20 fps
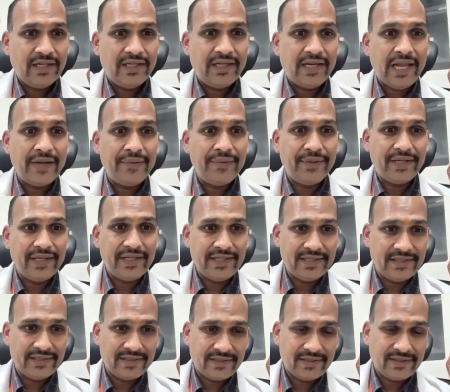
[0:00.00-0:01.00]

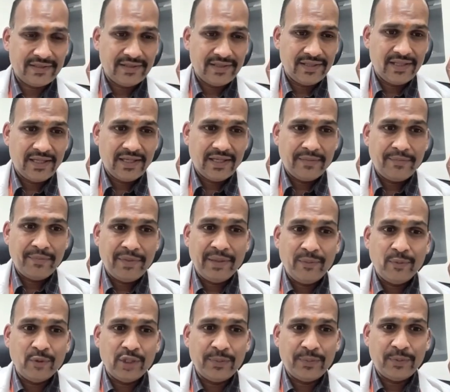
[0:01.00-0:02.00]
Diabetes,
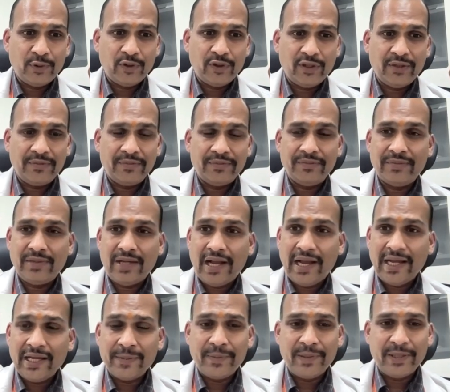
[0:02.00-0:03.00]
memory problem,
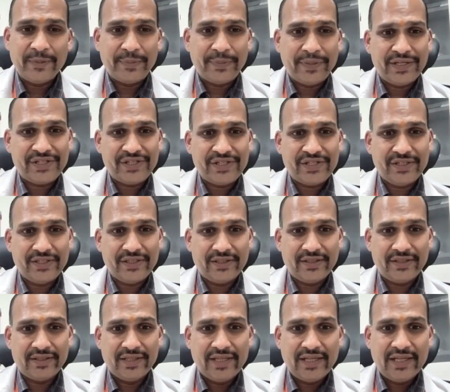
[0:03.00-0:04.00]
high blood pressure,
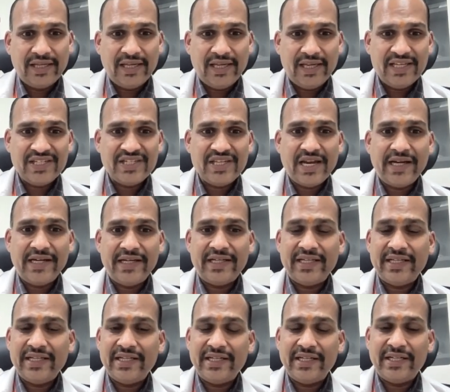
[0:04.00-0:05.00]

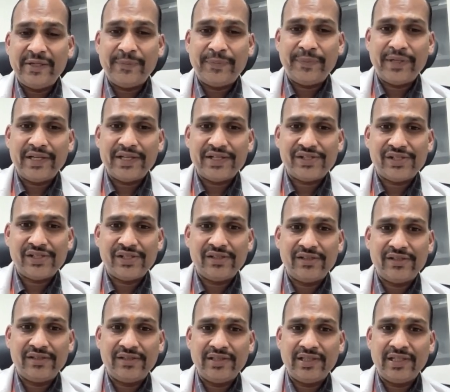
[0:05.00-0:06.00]
anxiety,
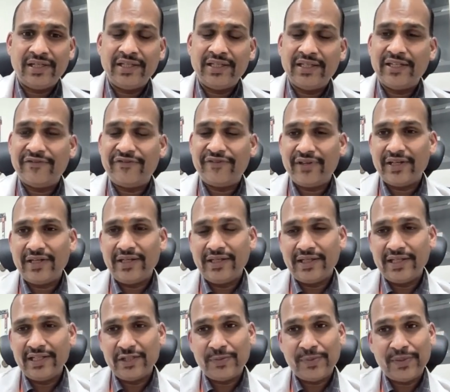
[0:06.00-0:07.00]
depression, learning
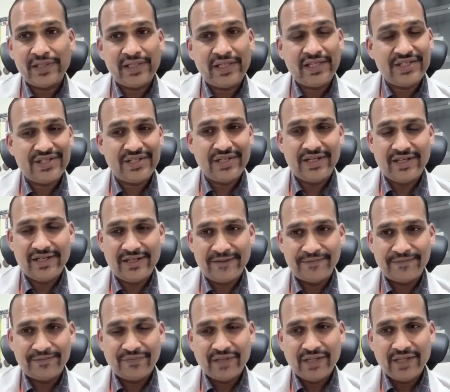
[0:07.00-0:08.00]
difficulty, especially in children.
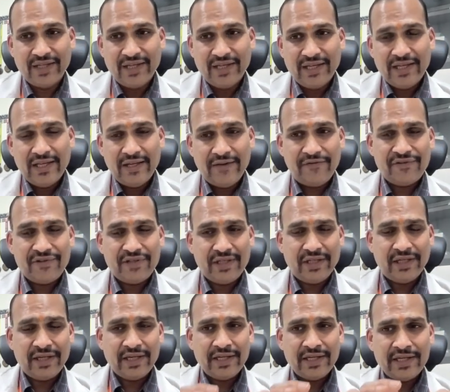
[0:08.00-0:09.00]
If
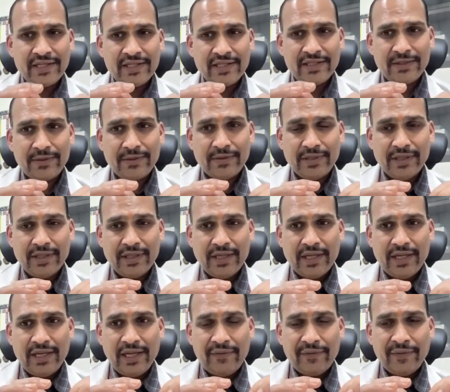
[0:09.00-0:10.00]
children is
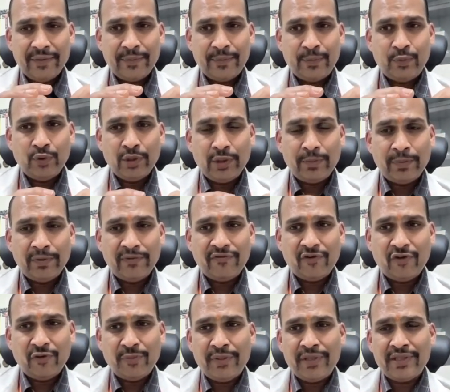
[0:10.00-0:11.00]
having poor
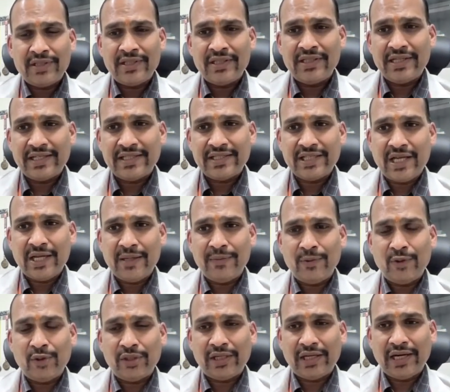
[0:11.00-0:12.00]
performance in exam
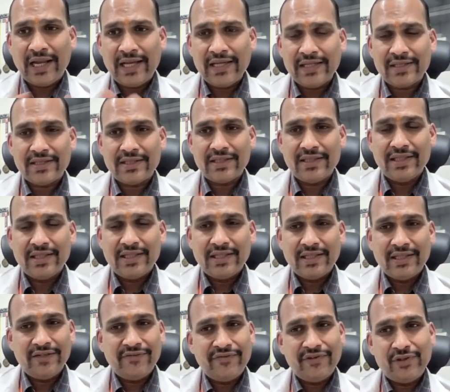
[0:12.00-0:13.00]
or class,
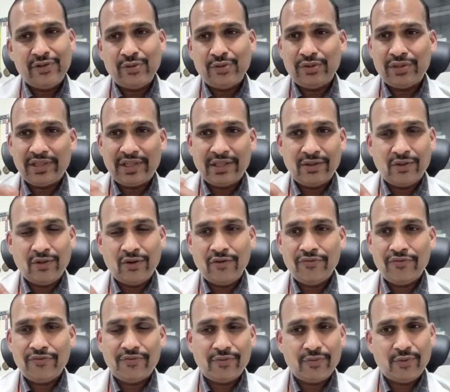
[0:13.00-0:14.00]
then we should think
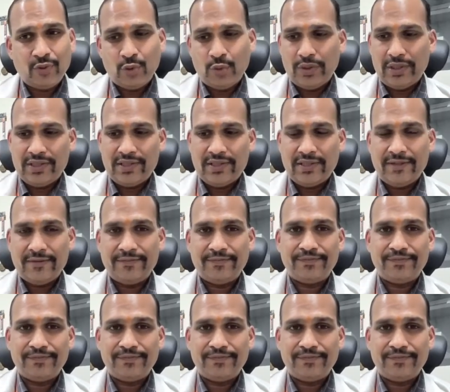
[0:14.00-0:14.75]
of OSA.